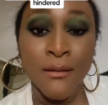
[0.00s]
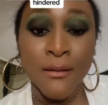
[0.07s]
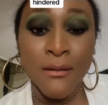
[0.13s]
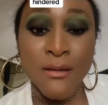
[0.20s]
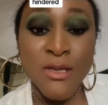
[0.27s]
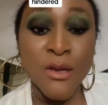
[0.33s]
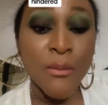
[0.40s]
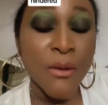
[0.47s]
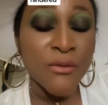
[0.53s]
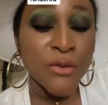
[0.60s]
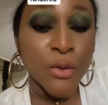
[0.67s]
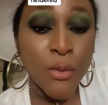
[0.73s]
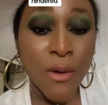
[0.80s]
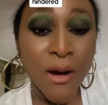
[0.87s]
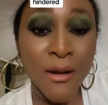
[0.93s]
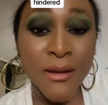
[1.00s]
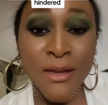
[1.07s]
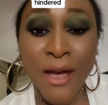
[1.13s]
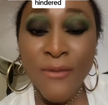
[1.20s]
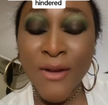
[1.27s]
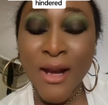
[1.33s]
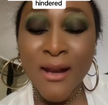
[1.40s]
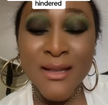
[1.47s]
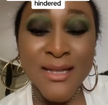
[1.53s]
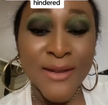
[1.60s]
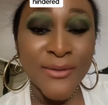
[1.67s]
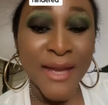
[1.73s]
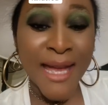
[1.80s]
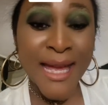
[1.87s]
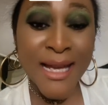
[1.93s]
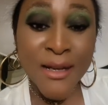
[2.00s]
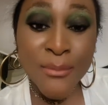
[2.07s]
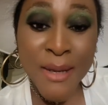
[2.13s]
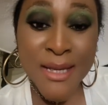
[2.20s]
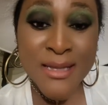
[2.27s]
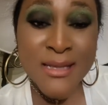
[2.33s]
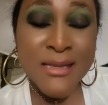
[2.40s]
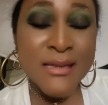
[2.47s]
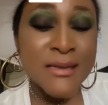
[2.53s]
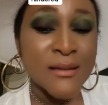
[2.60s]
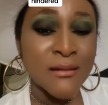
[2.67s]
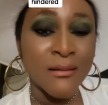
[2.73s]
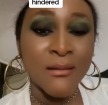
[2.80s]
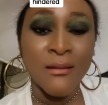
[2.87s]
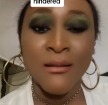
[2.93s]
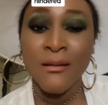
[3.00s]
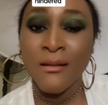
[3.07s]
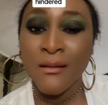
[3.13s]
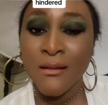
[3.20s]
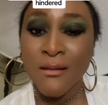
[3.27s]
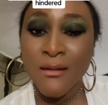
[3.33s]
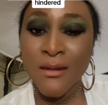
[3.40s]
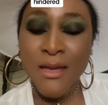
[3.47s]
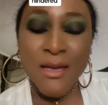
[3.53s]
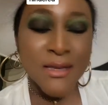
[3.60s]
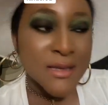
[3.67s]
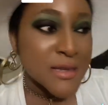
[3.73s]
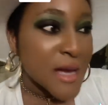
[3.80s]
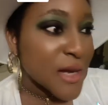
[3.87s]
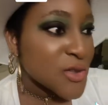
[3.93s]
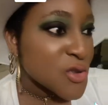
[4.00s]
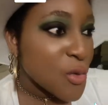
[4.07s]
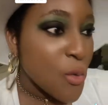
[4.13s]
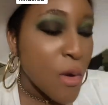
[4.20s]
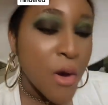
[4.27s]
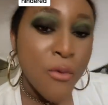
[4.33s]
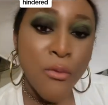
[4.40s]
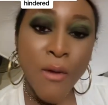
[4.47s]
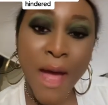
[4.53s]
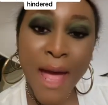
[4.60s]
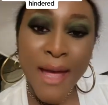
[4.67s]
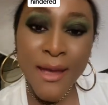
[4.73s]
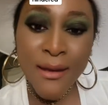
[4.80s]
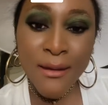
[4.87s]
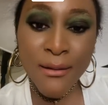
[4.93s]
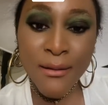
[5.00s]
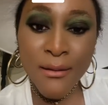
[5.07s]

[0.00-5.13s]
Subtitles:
Some of you you have a lot of ailments. Things start to go awry.